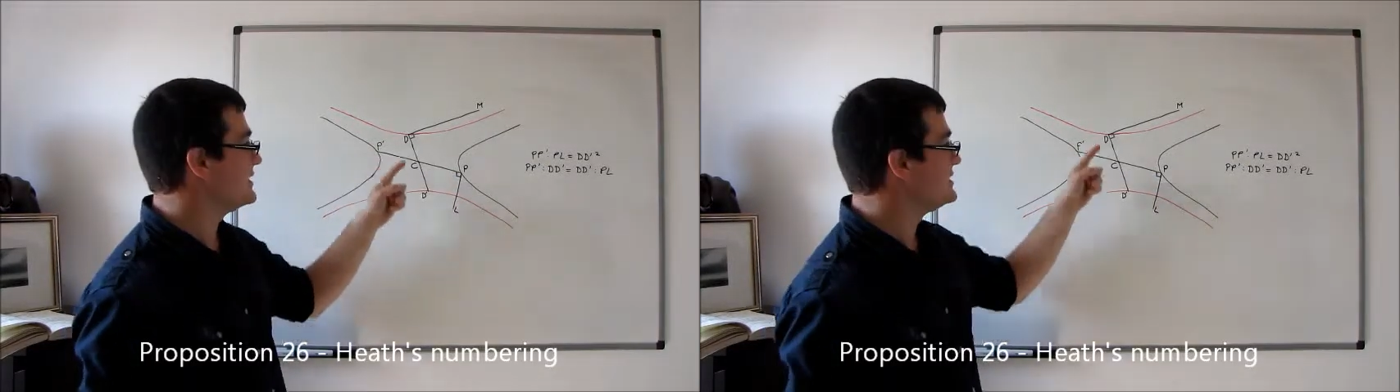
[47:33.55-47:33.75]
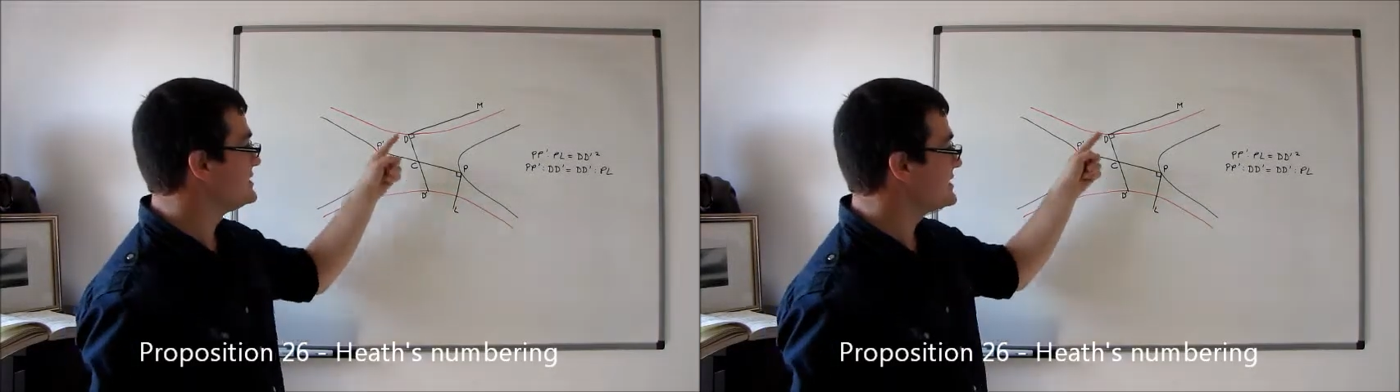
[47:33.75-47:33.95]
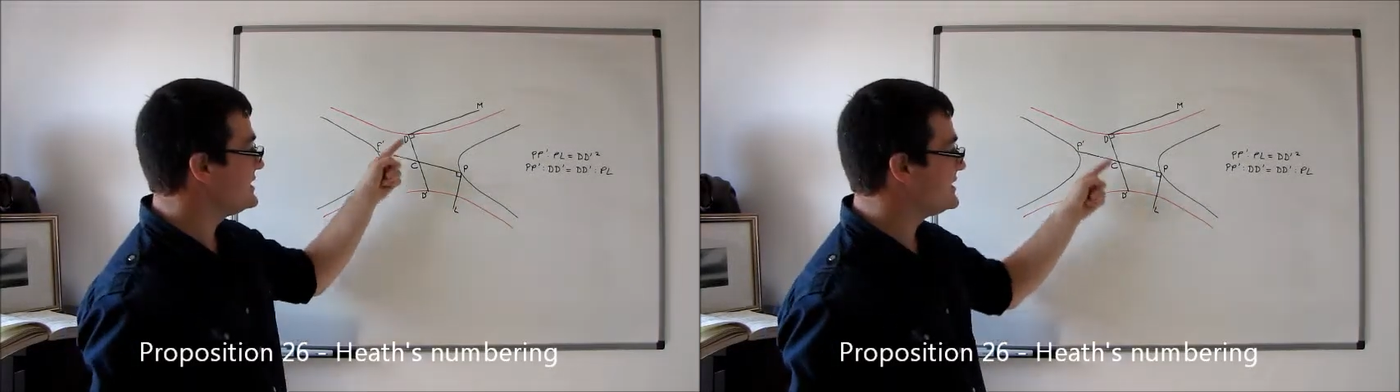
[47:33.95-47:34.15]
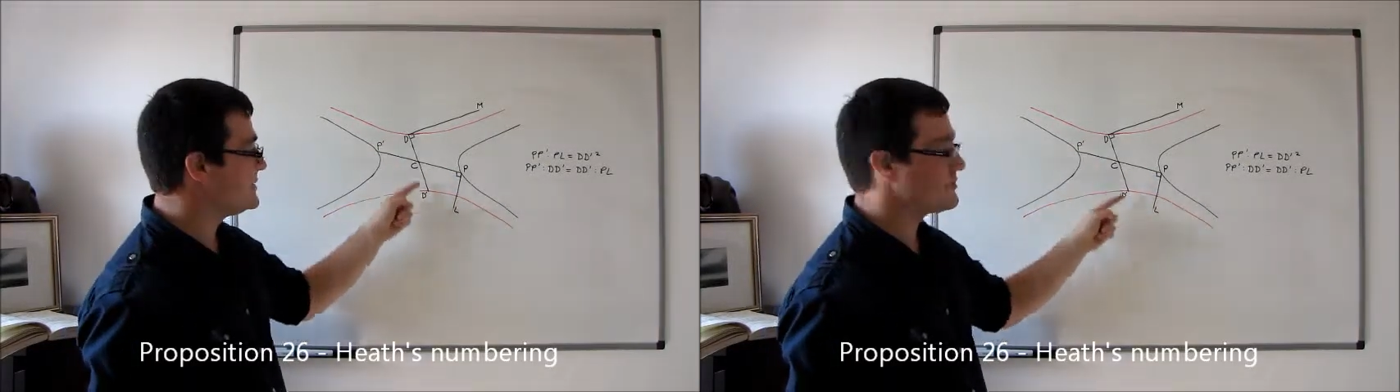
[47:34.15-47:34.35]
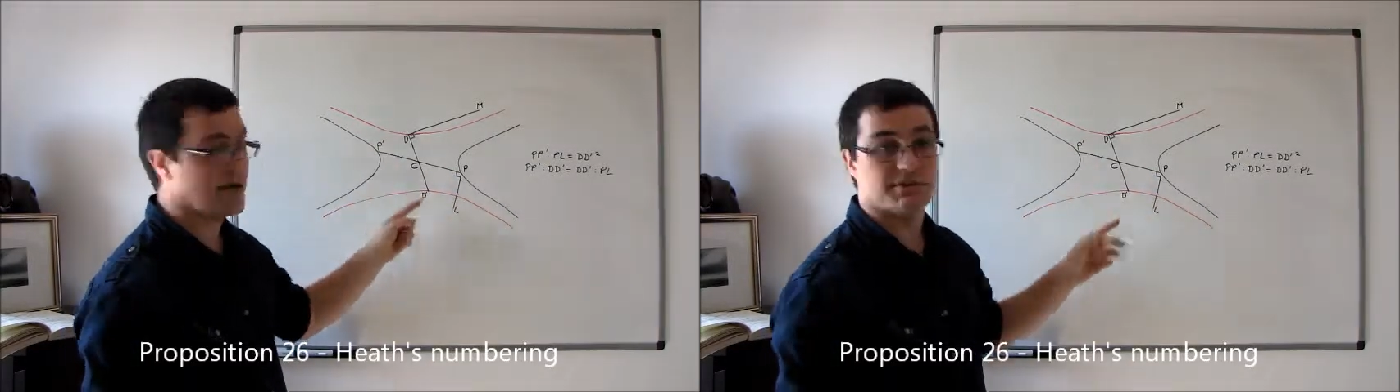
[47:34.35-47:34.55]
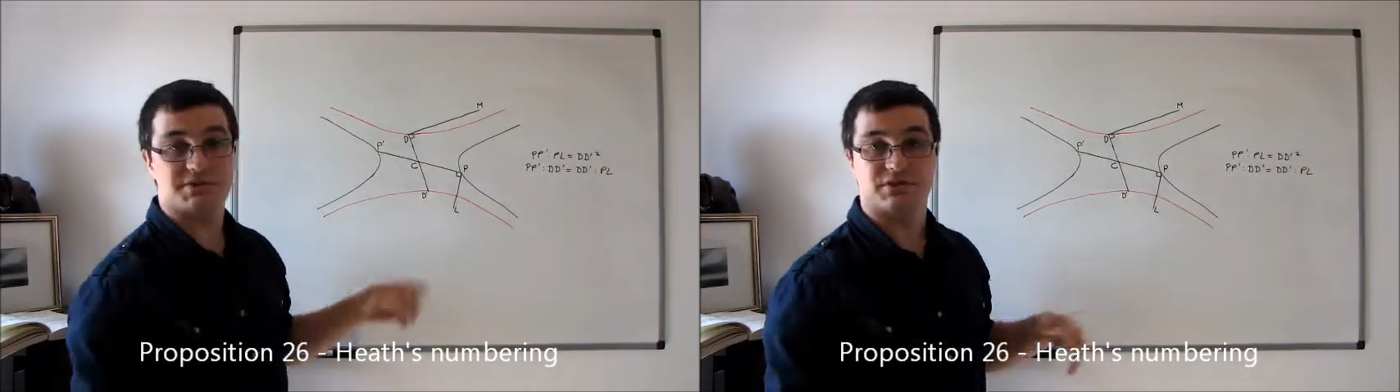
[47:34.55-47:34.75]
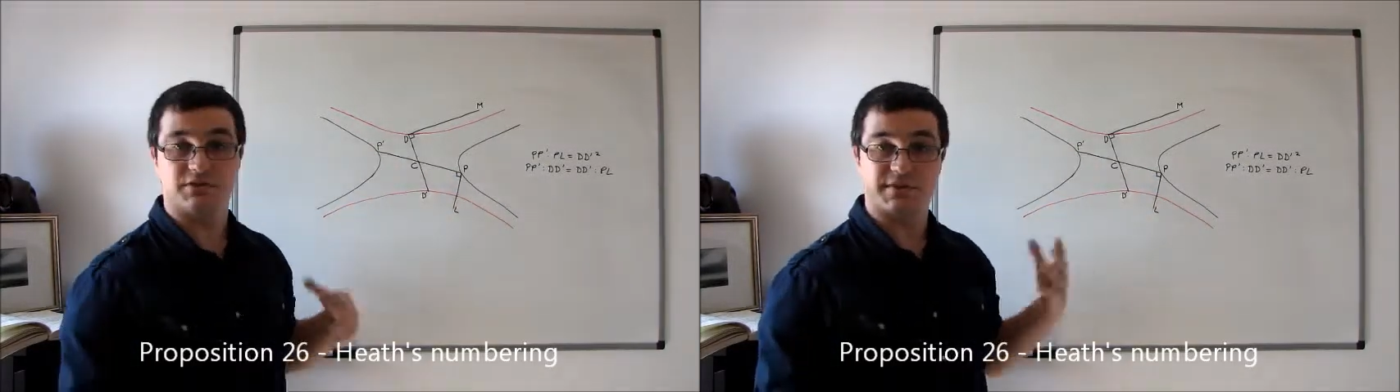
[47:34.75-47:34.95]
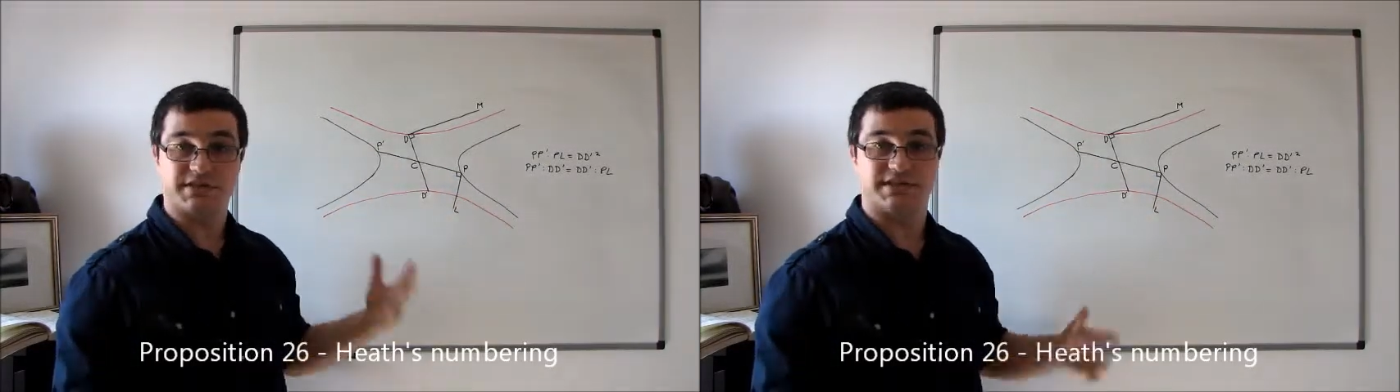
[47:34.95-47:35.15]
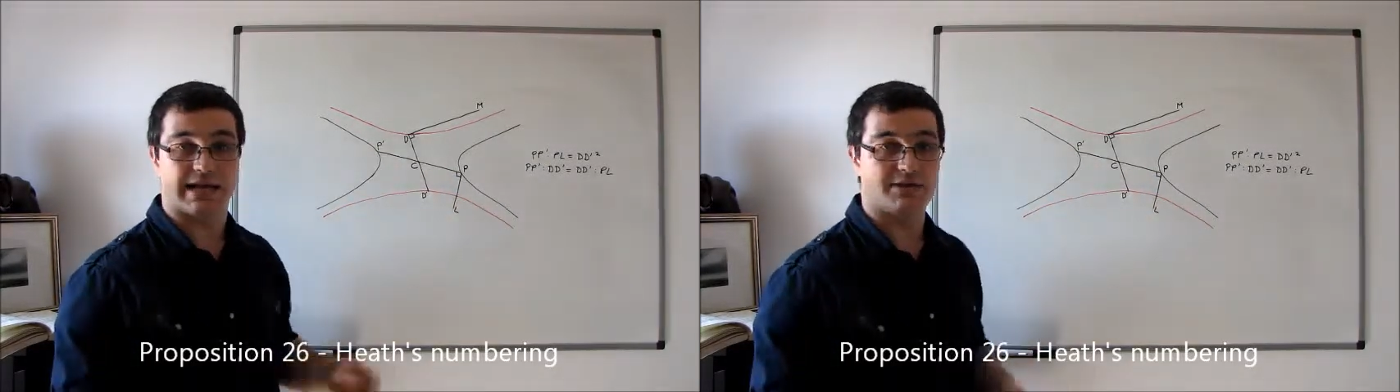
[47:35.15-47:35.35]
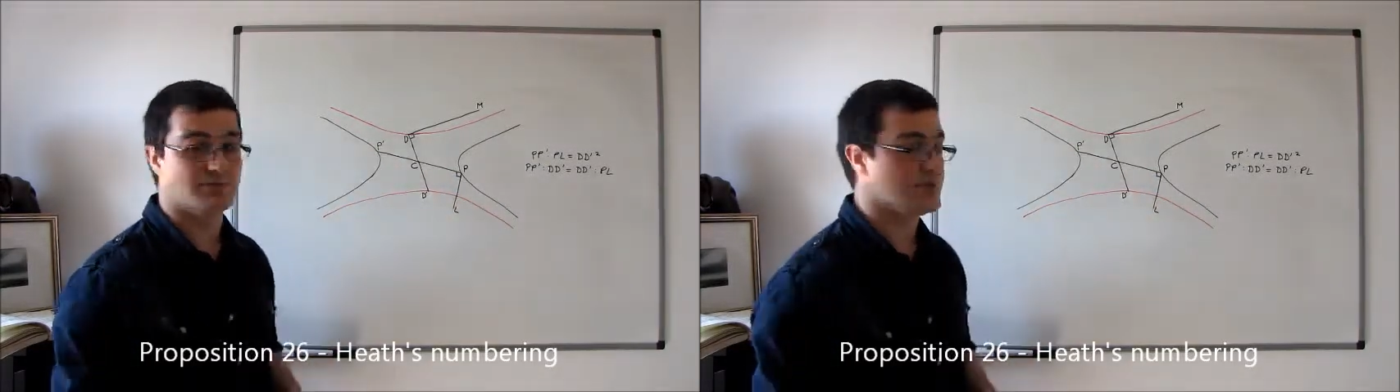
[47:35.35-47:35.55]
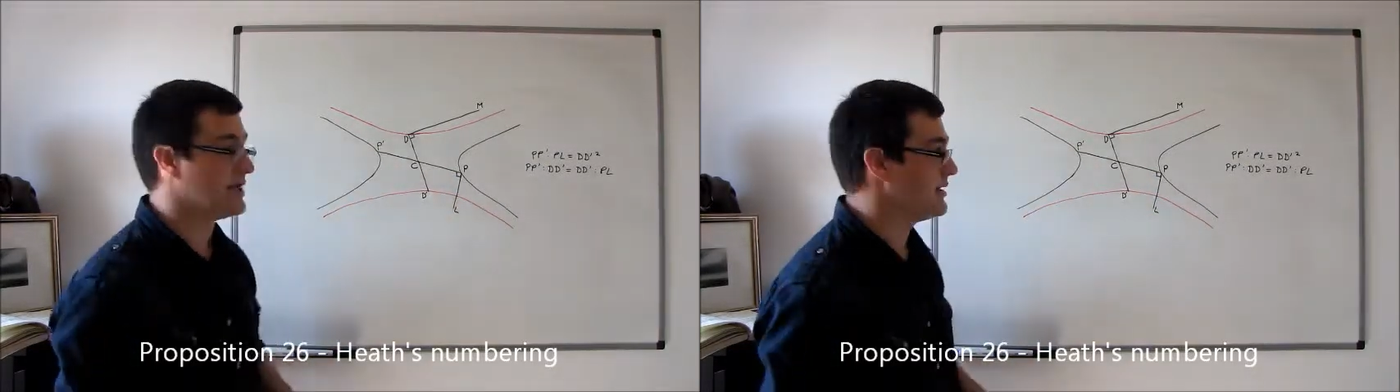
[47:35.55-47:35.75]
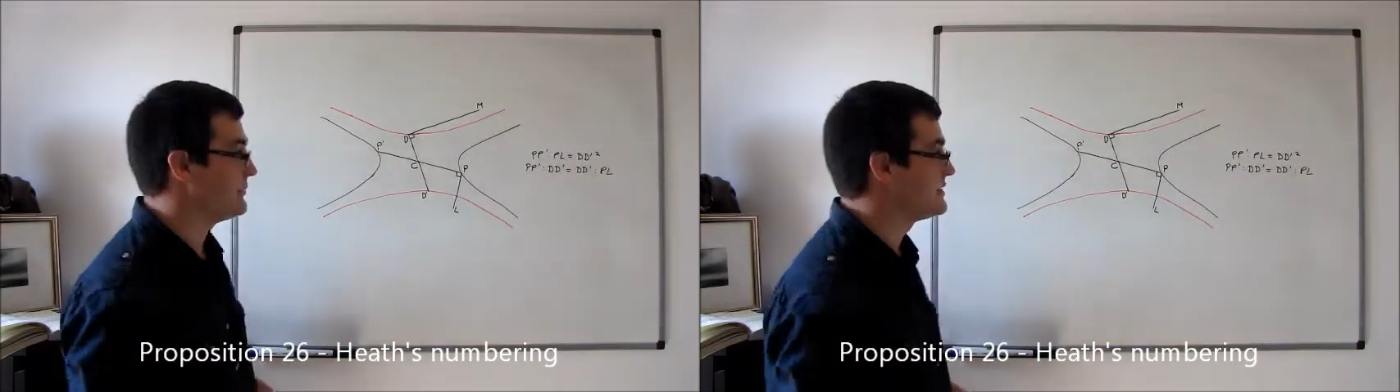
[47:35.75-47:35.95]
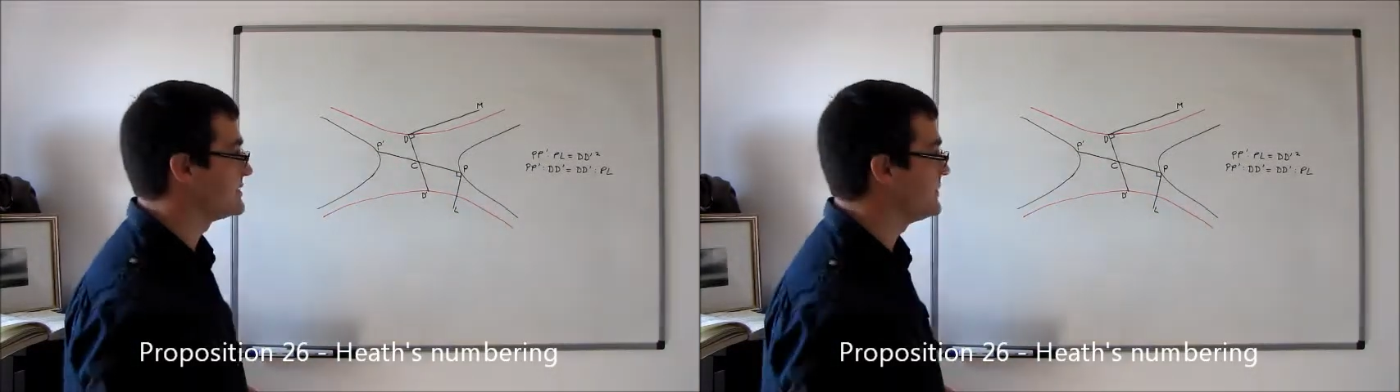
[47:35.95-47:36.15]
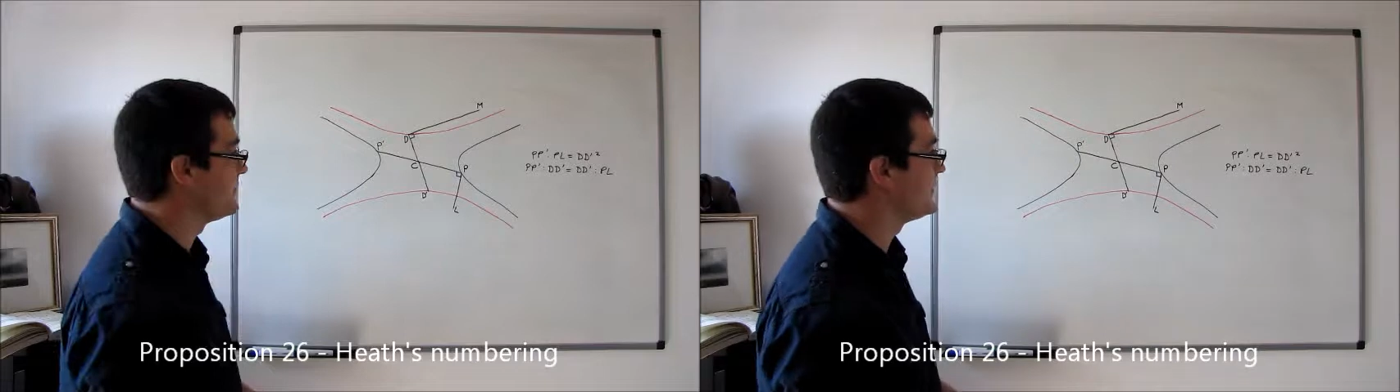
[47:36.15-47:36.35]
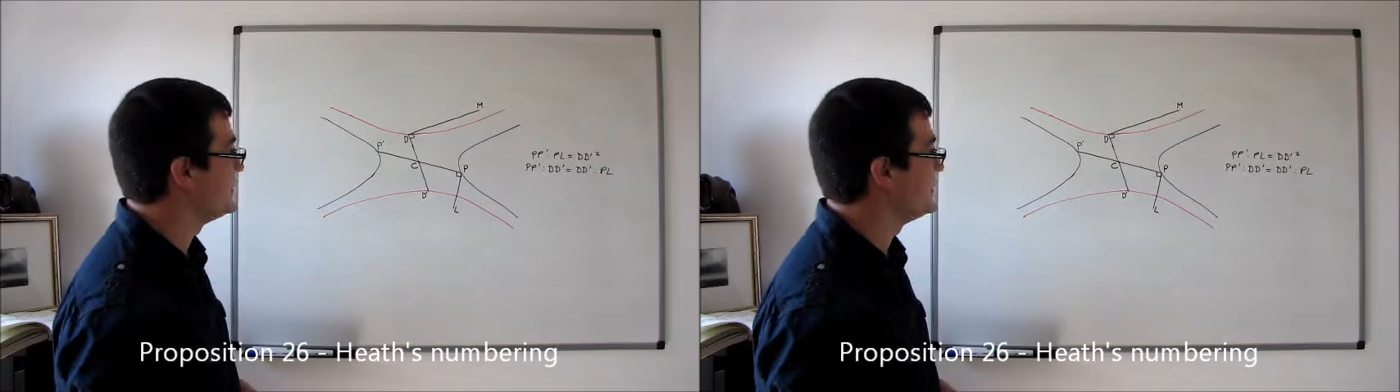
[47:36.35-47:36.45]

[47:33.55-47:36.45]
and DD primed is going to be a secondary diameter.